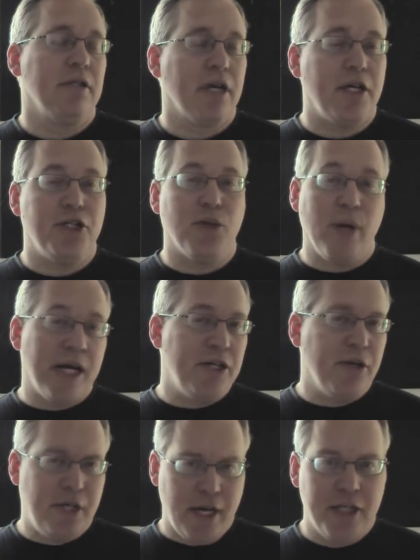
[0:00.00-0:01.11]
can direct
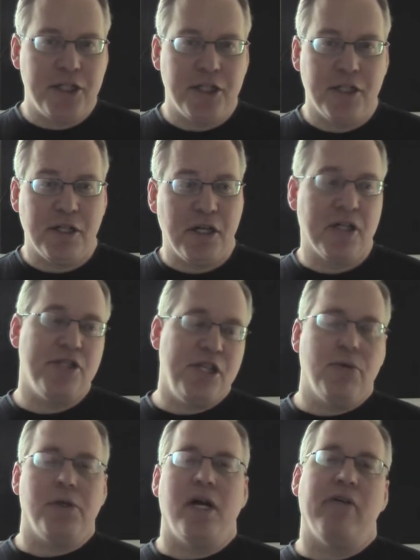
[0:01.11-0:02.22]
your attention and can see
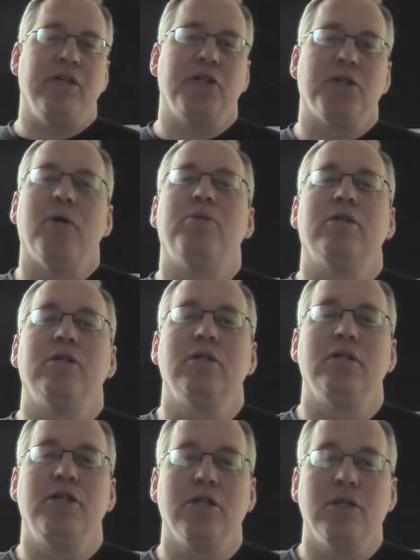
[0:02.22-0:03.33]
where you're having trouble,
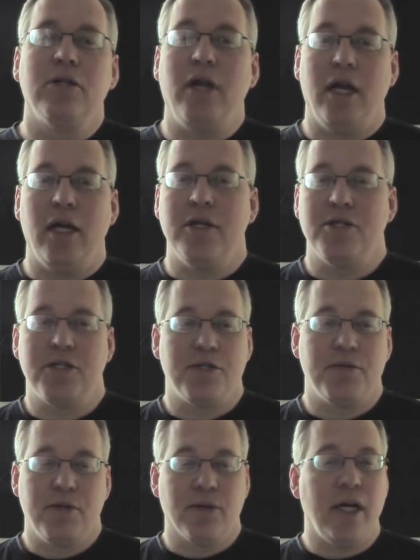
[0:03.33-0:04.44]
your learning
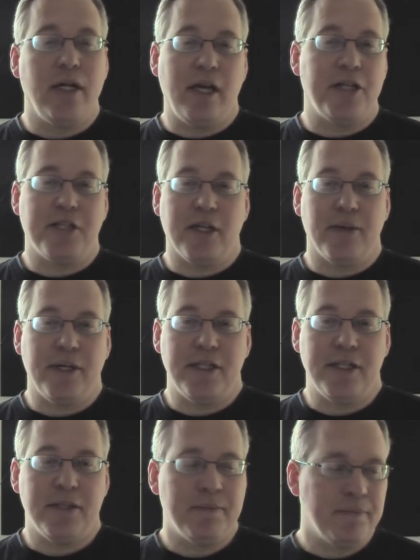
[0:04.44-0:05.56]
is greatly
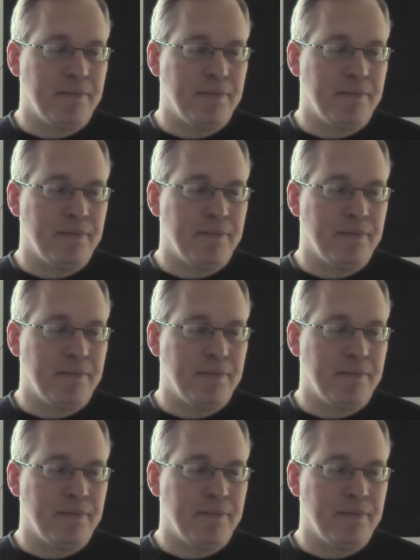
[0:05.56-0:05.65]
accelerated.